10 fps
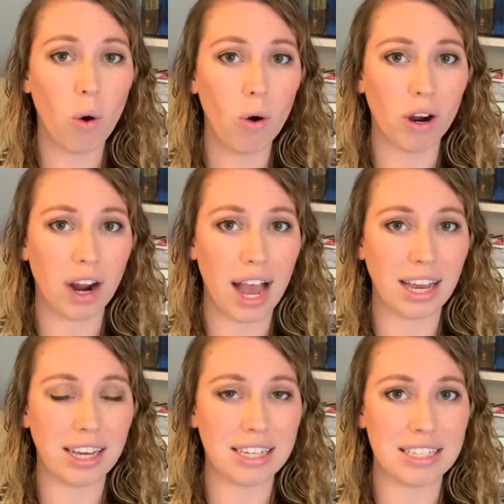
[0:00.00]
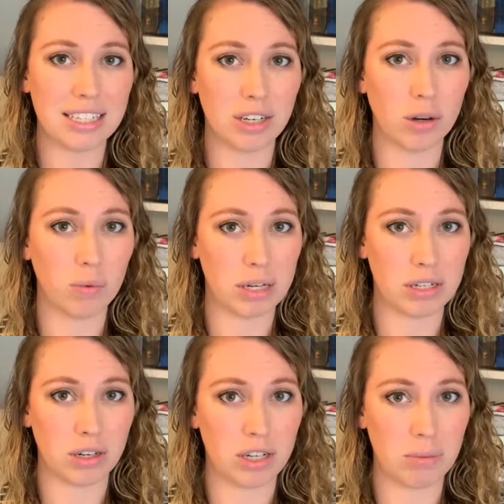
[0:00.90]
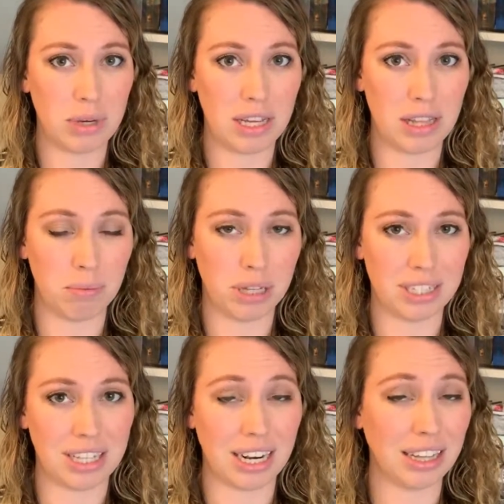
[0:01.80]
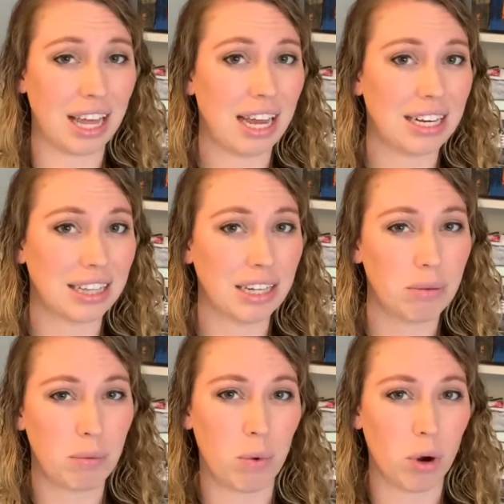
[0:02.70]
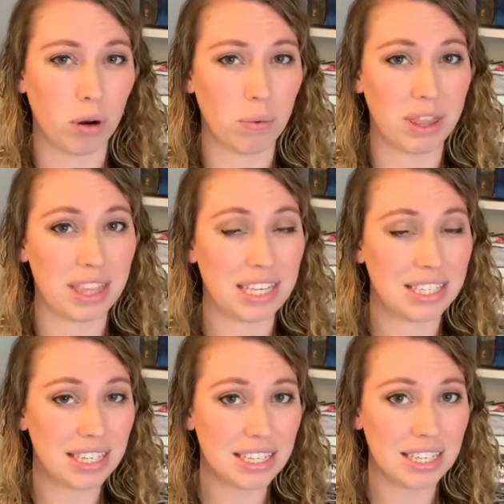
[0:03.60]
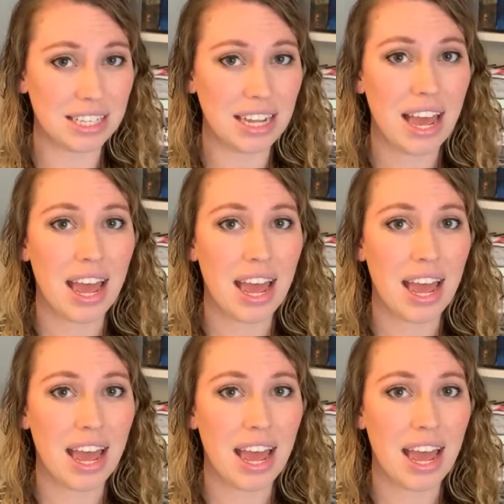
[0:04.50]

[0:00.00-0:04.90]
or I could consider winter to be the months that aligned a little bit more with the season